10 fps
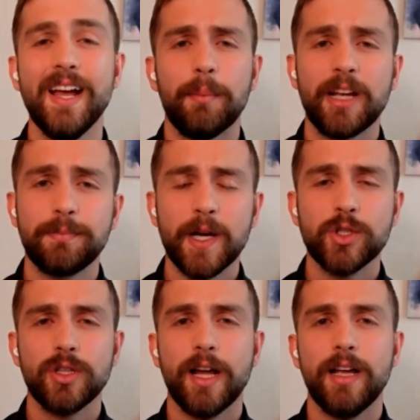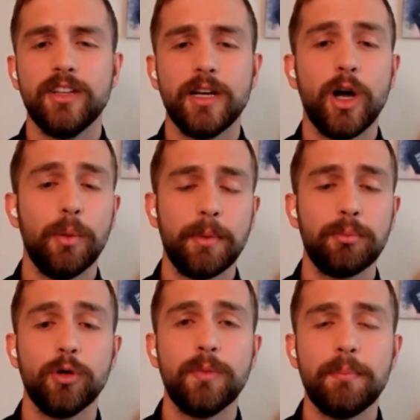I specialize in home
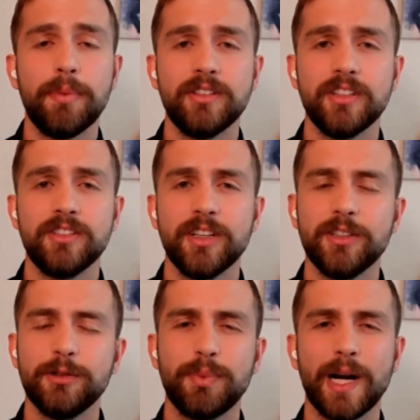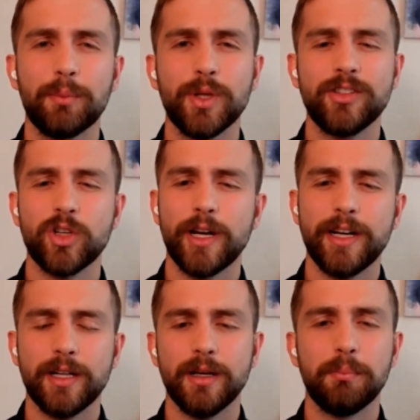improvement businesses, but I'm really starting
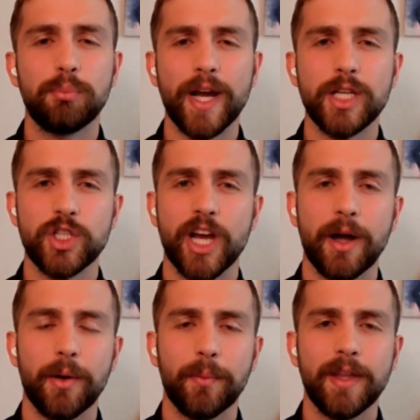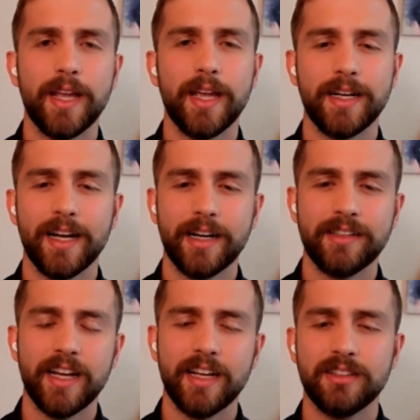to branch out and kind of
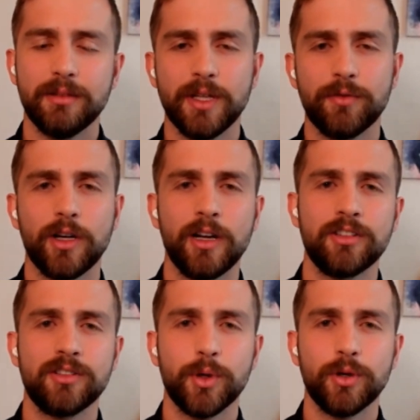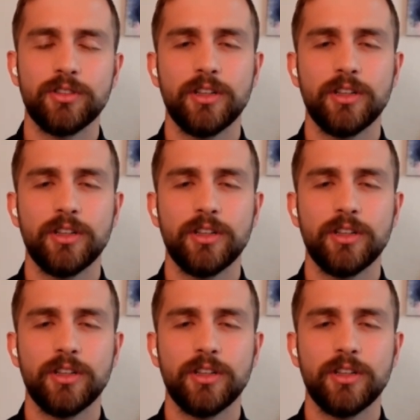take in some different customers.